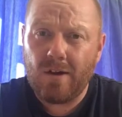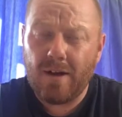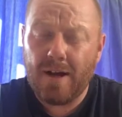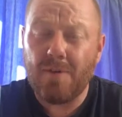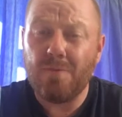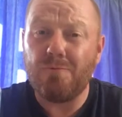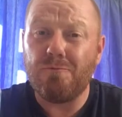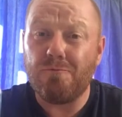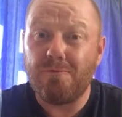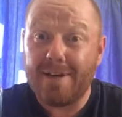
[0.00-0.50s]

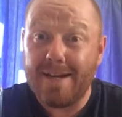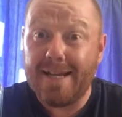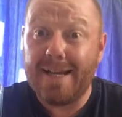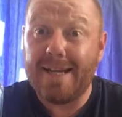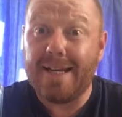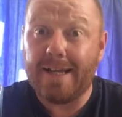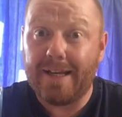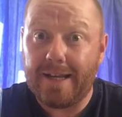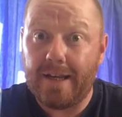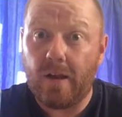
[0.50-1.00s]
Like
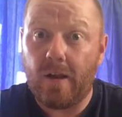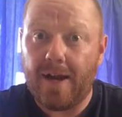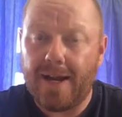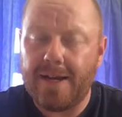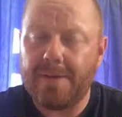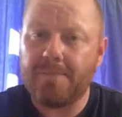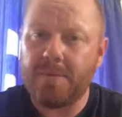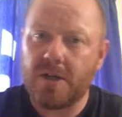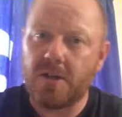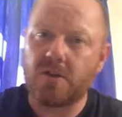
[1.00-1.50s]
really light,
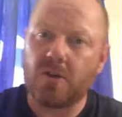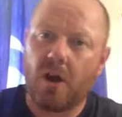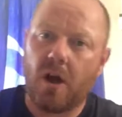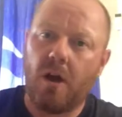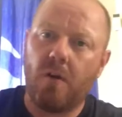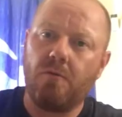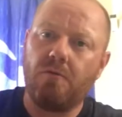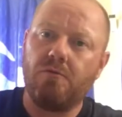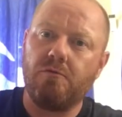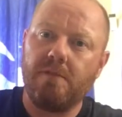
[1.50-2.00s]
and it's got
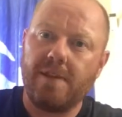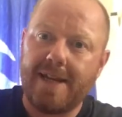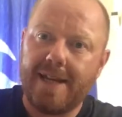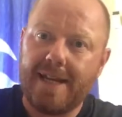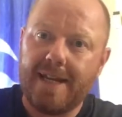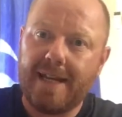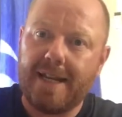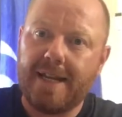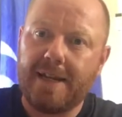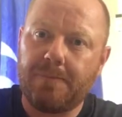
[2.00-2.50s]
a
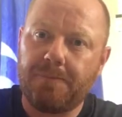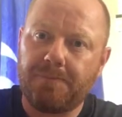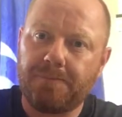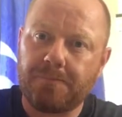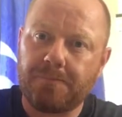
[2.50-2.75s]
really